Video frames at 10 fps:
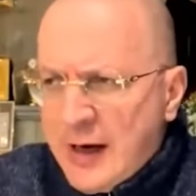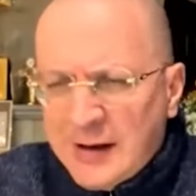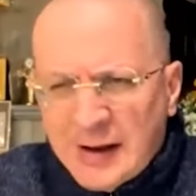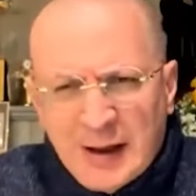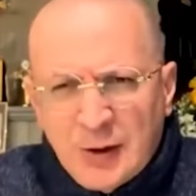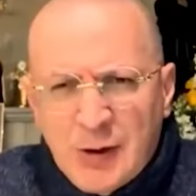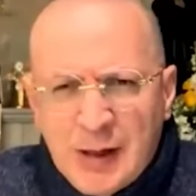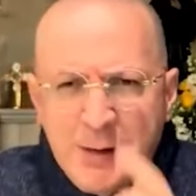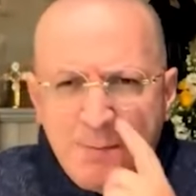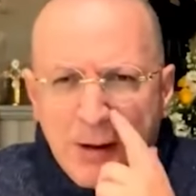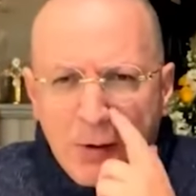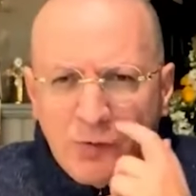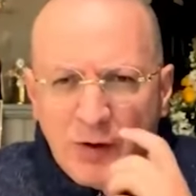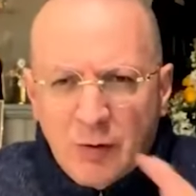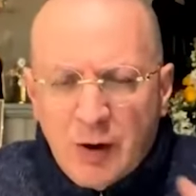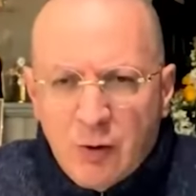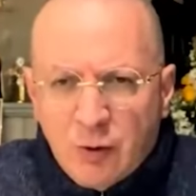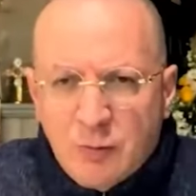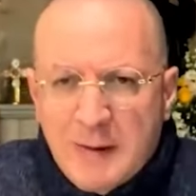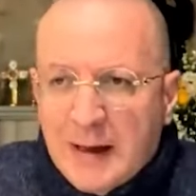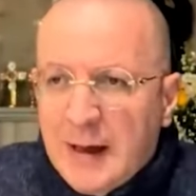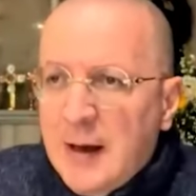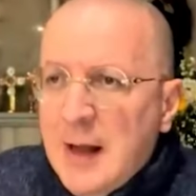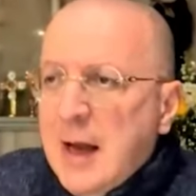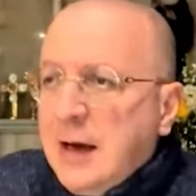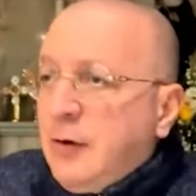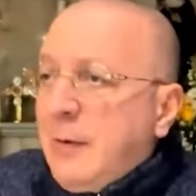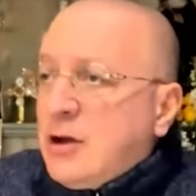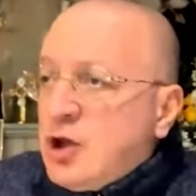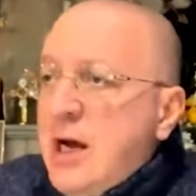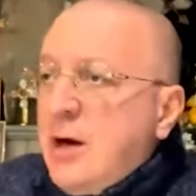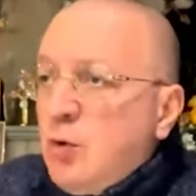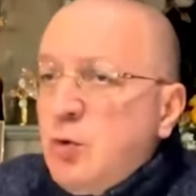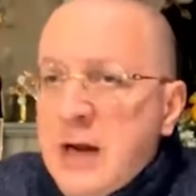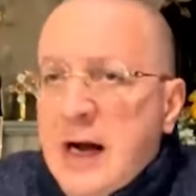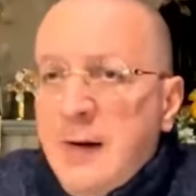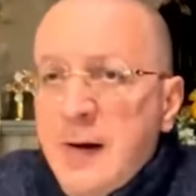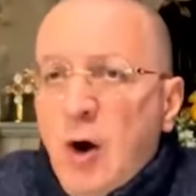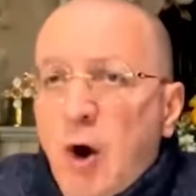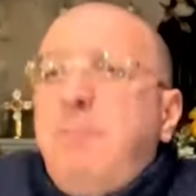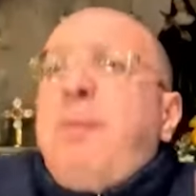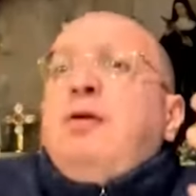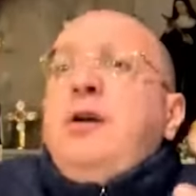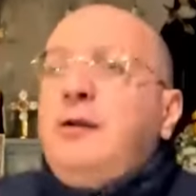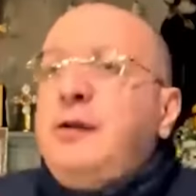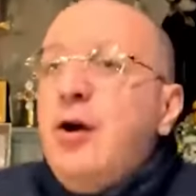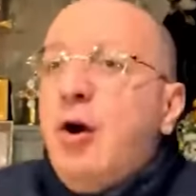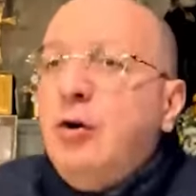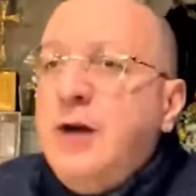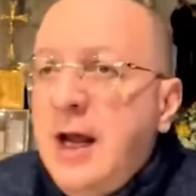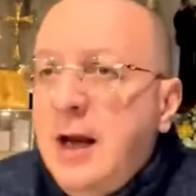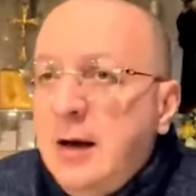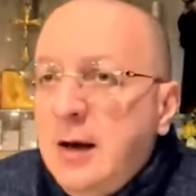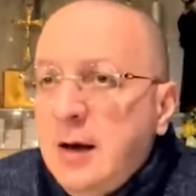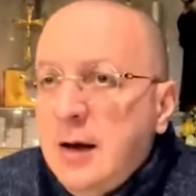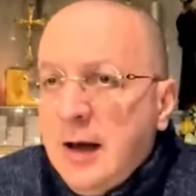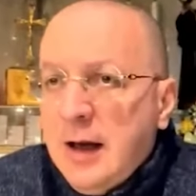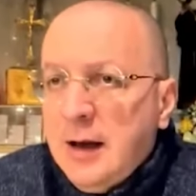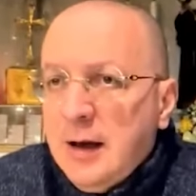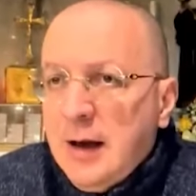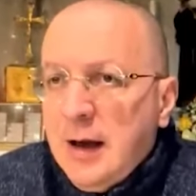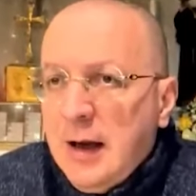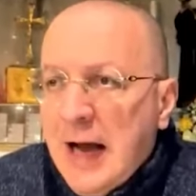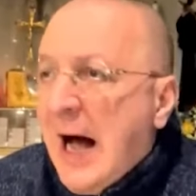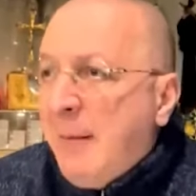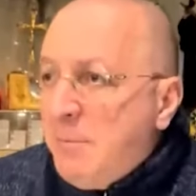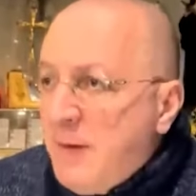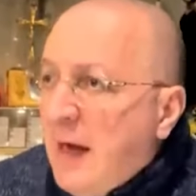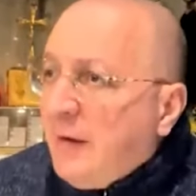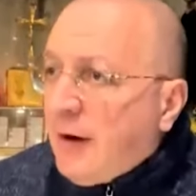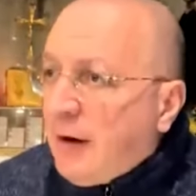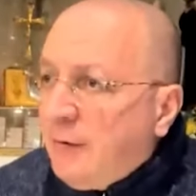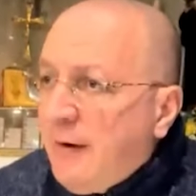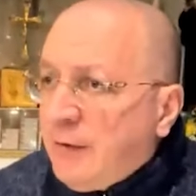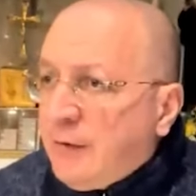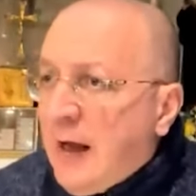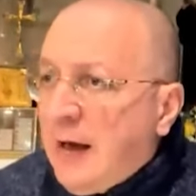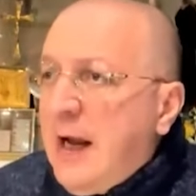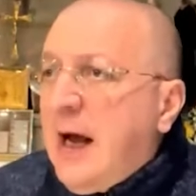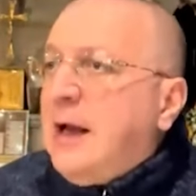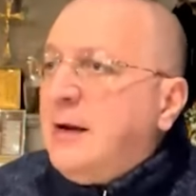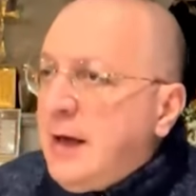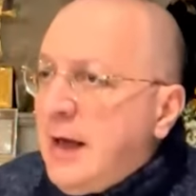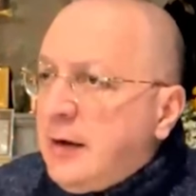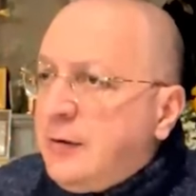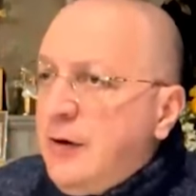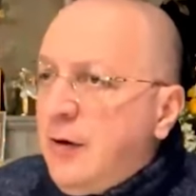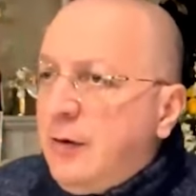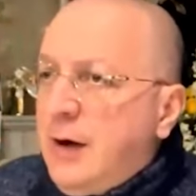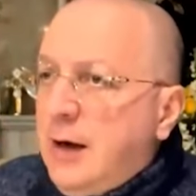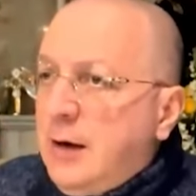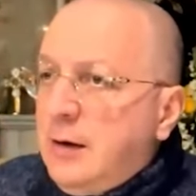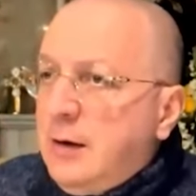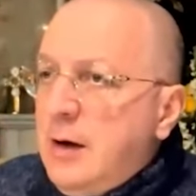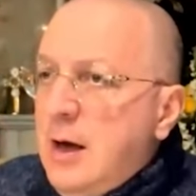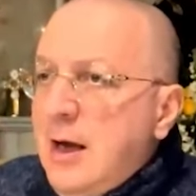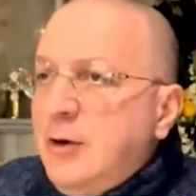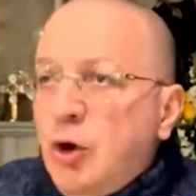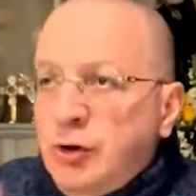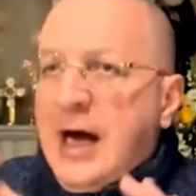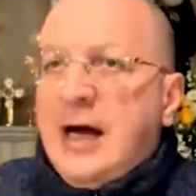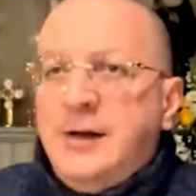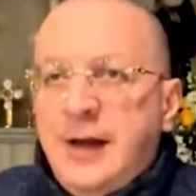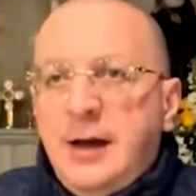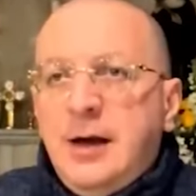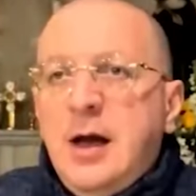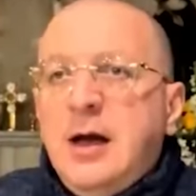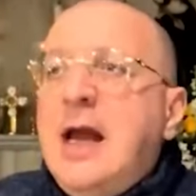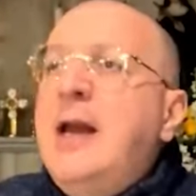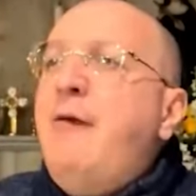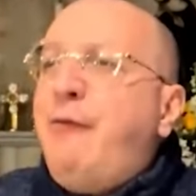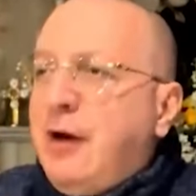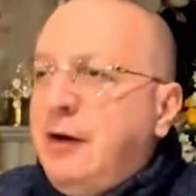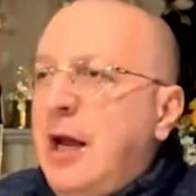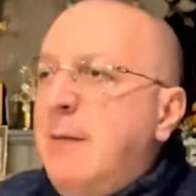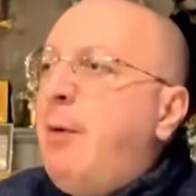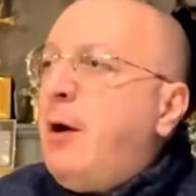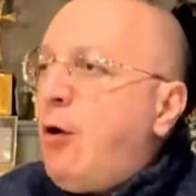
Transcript: Notice that in the meantime, everything in Rome is going on as normal. That is what I find surreal, as if nothing had happened. I don't know if today or yesterday there was a meeting of the so-called Holy Father.